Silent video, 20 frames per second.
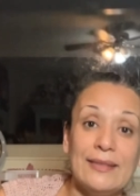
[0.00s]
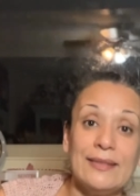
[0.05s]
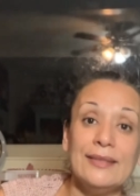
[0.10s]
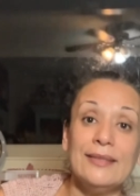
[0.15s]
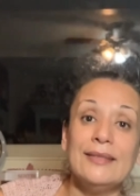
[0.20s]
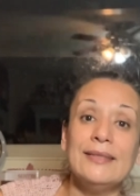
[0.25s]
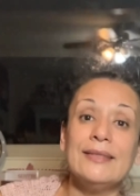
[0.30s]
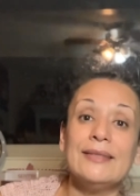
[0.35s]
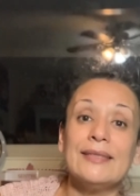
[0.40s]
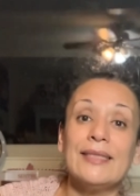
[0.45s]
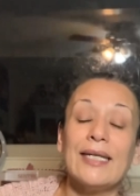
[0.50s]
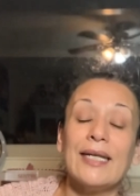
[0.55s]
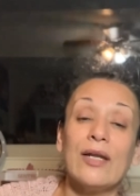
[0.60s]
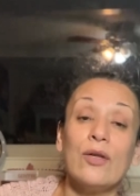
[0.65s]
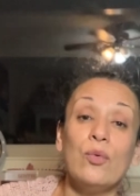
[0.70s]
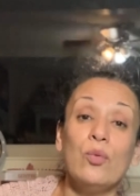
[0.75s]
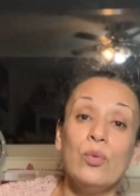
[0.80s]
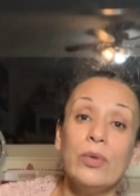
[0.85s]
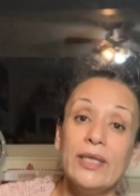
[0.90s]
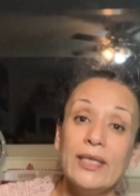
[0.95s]
that I
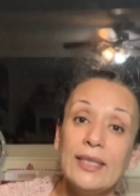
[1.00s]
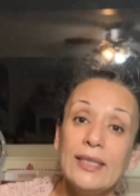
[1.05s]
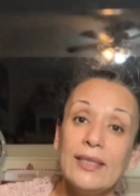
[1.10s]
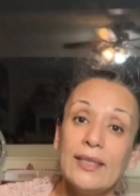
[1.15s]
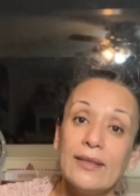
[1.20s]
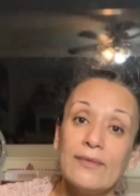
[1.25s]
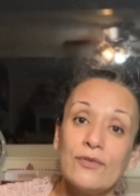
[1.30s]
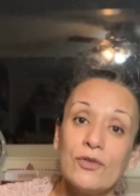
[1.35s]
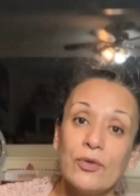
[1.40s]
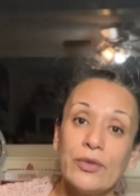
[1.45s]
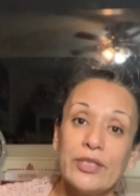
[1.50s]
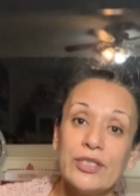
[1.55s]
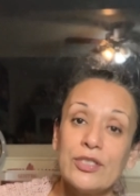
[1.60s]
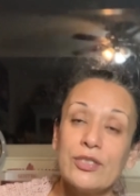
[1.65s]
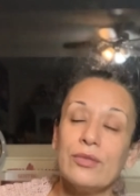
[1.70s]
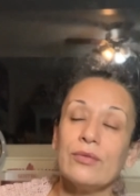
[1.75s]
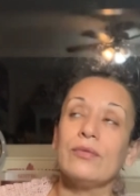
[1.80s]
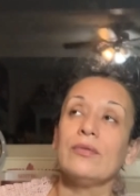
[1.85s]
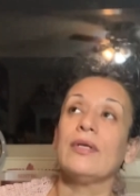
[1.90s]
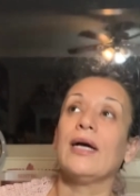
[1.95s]
really love going
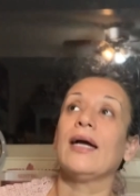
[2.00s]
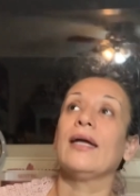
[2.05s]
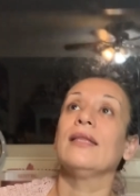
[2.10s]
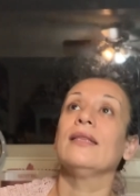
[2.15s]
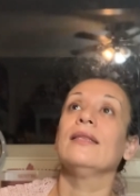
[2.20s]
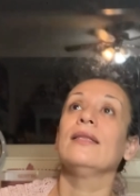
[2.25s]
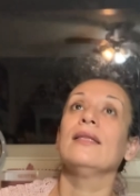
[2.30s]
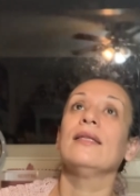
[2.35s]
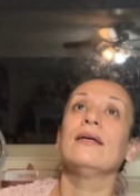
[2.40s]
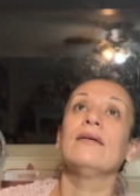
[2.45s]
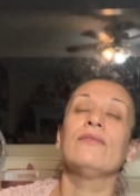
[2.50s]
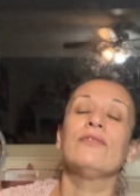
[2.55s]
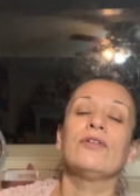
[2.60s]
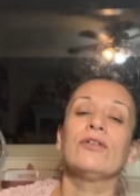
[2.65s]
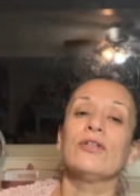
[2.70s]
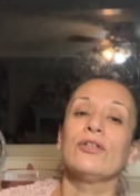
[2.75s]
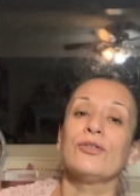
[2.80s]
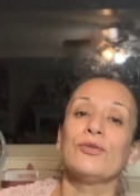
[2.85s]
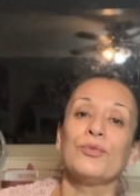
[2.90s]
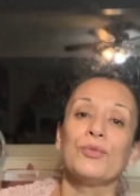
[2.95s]
to. I love their
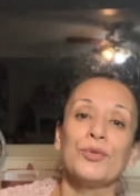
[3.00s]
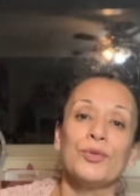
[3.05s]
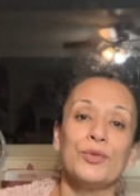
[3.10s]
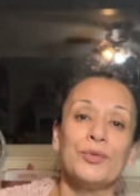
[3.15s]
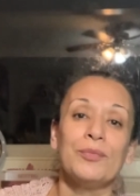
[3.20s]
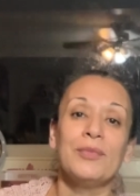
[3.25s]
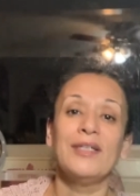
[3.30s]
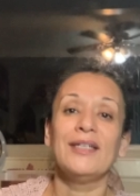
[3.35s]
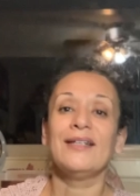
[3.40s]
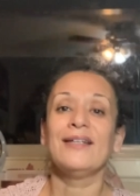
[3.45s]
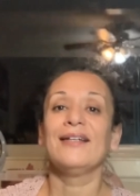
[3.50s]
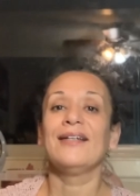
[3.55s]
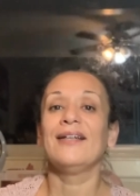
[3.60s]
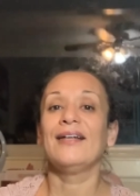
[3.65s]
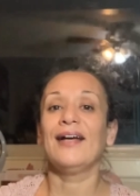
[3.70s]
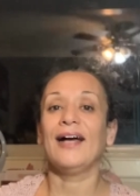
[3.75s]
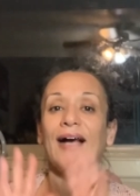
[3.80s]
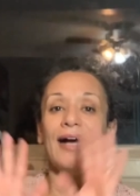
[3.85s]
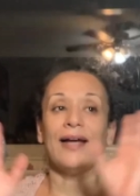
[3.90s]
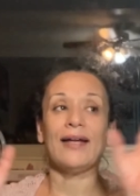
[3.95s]
little room.
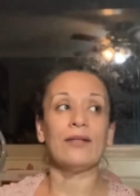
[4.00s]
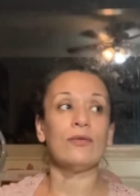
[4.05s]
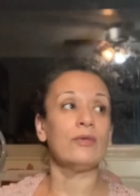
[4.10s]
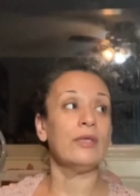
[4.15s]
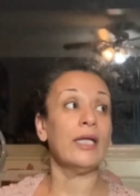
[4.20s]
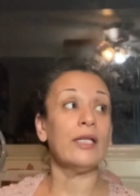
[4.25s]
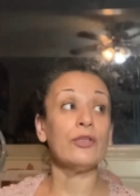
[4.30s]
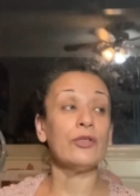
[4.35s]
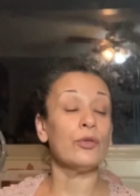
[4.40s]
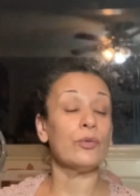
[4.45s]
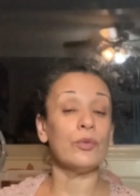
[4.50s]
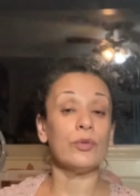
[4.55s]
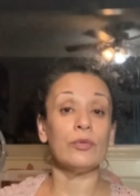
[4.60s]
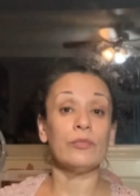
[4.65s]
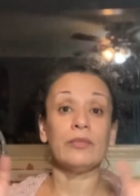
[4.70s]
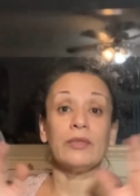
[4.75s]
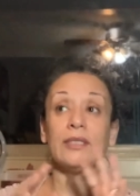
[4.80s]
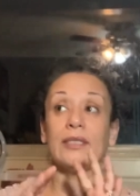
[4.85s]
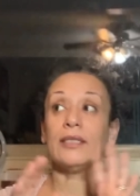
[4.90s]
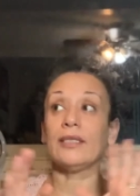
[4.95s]
Not their
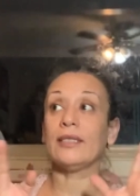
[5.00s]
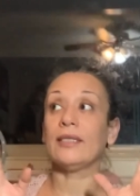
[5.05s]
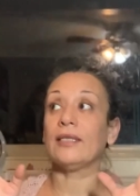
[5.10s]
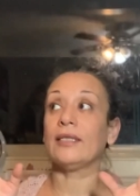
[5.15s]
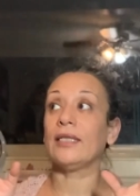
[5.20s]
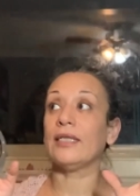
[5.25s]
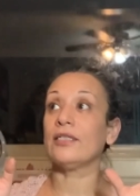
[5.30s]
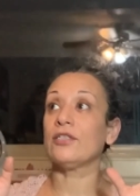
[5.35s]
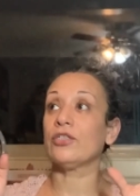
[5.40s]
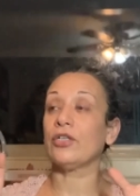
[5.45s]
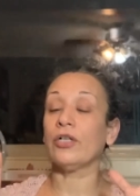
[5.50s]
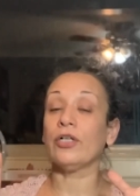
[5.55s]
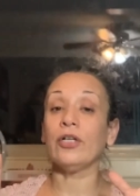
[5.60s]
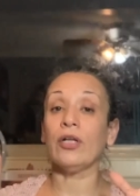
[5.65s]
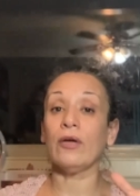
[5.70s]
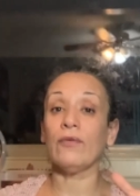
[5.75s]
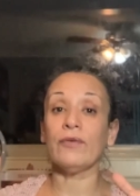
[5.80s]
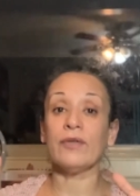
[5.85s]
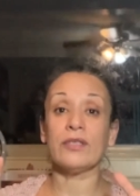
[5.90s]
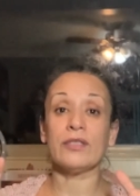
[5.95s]
room, they started
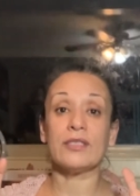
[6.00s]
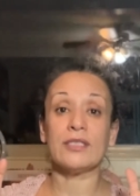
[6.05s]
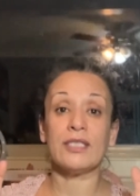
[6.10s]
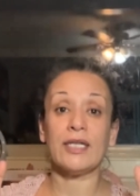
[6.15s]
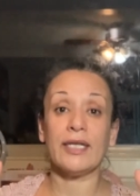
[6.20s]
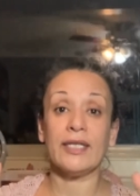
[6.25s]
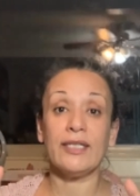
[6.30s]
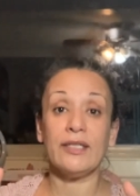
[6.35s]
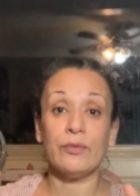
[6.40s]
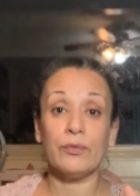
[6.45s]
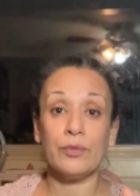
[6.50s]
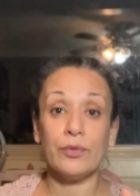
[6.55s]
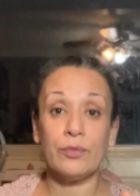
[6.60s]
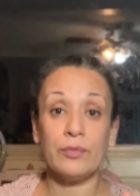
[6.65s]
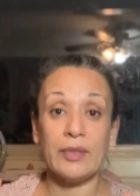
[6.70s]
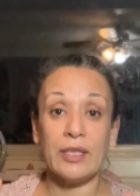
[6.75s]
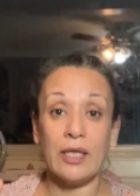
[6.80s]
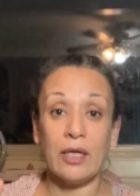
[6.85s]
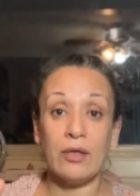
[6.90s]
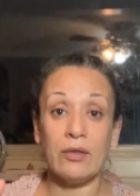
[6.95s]
off with a tiny room
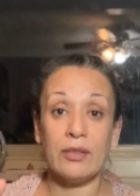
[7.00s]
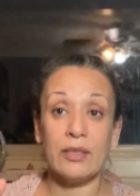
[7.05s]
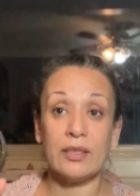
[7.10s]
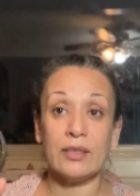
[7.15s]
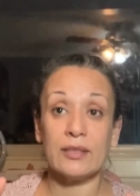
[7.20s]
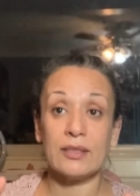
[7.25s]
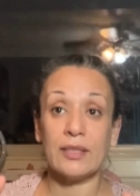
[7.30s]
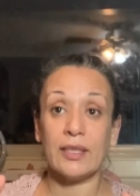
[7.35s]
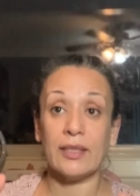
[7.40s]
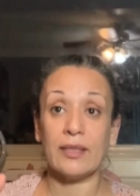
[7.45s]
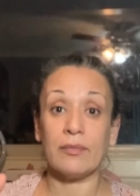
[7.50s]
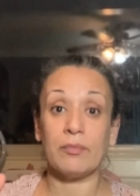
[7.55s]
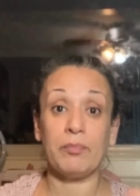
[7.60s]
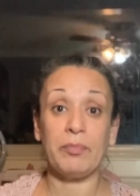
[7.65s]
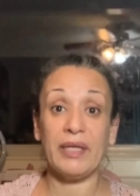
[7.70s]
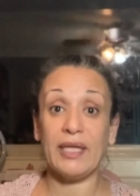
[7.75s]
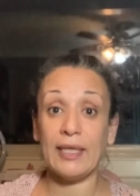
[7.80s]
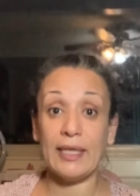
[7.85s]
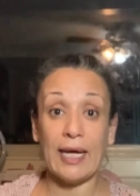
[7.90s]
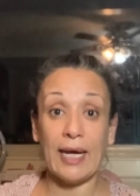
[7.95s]
and now it's like a
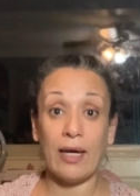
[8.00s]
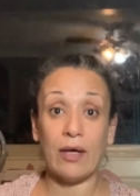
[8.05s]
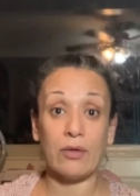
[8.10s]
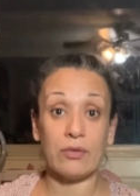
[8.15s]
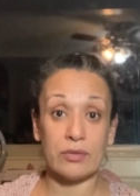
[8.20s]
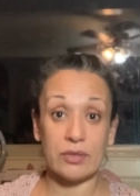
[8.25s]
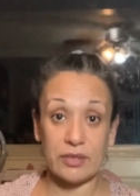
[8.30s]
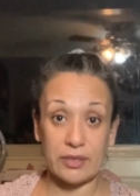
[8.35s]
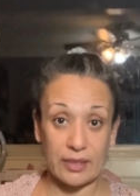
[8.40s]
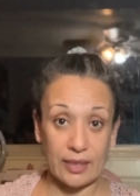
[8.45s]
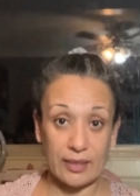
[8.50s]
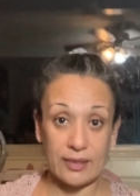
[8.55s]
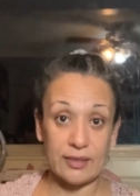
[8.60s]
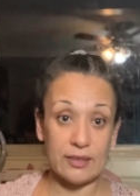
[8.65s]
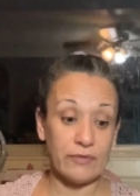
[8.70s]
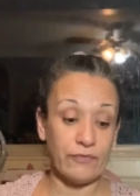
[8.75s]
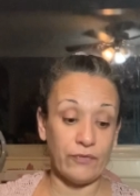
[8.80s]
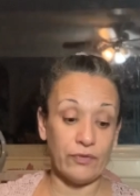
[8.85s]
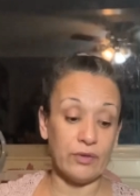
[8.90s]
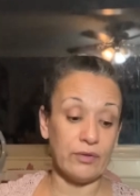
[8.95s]
big house and it's
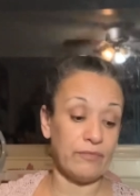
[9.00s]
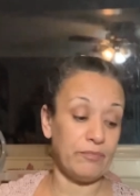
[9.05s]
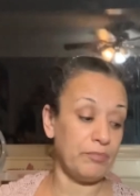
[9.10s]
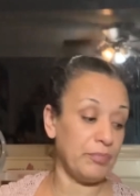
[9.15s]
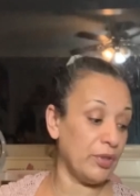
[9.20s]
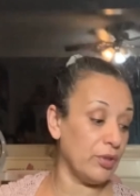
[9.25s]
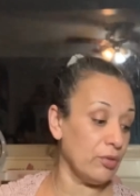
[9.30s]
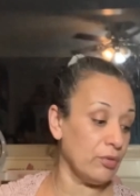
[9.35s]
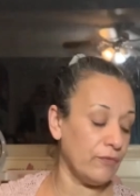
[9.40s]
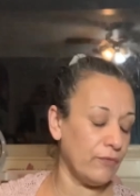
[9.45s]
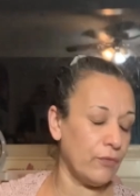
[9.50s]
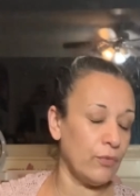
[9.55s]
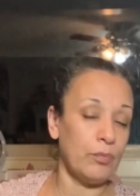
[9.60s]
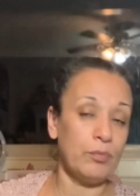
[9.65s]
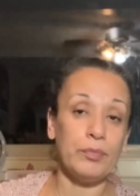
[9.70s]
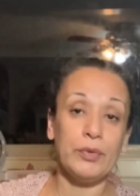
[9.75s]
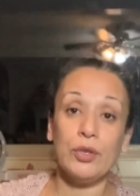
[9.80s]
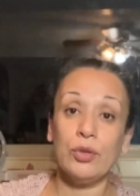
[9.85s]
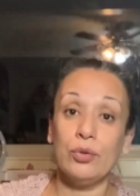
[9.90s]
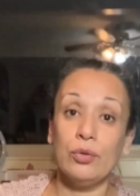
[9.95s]
full of beautiful,
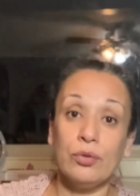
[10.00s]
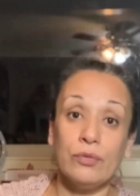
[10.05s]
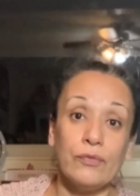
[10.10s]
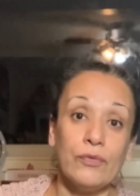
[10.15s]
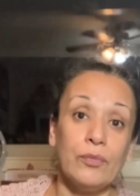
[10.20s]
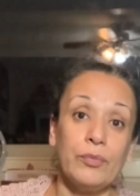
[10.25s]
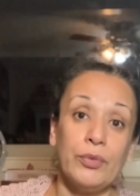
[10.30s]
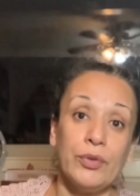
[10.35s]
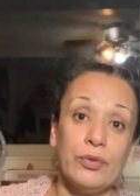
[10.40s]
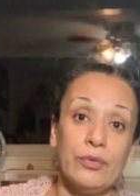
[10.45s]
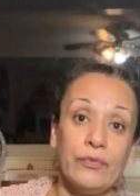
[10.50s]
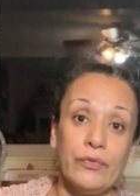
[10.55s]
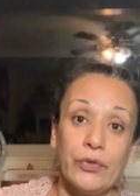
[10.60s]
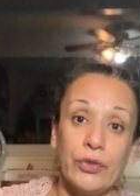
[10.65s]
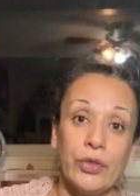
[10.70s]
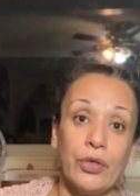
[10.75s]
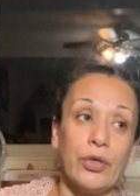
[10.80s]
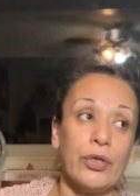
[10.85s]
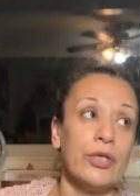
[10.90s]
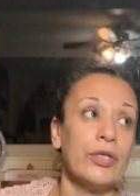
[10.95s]
beautiful, beautiful
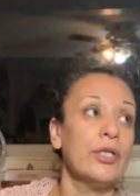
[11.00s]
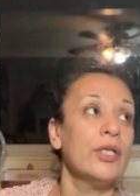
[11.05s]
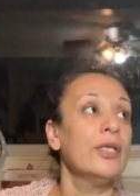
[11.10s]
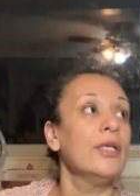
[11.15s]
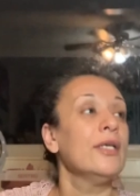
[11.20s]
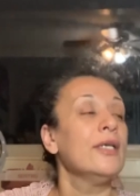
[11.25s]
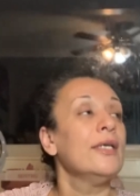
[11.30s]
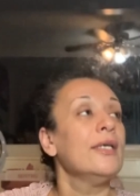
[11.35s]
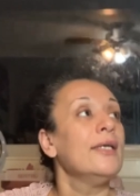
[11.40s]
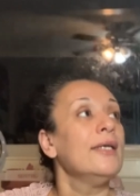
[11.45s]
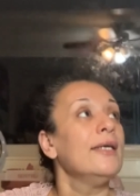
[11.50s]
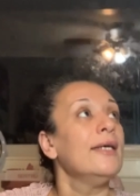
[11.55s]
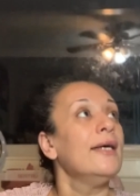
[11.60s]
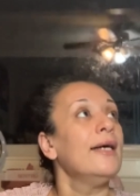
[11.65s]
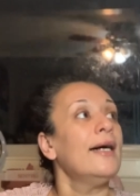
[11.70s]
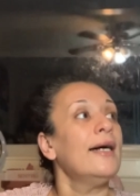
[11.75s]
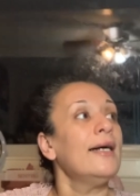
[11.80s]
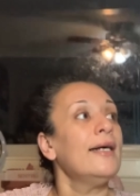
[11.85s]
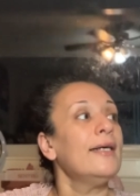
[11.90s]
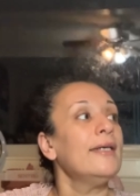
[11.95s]
yarn.
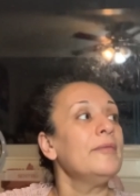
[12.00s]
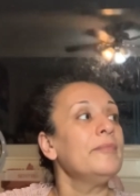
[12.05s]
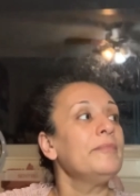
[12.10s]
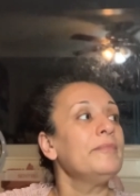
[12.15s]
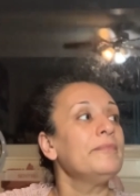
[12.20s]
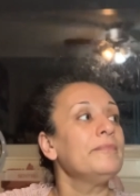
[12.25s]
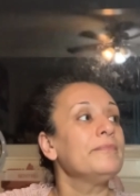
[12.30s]
Um,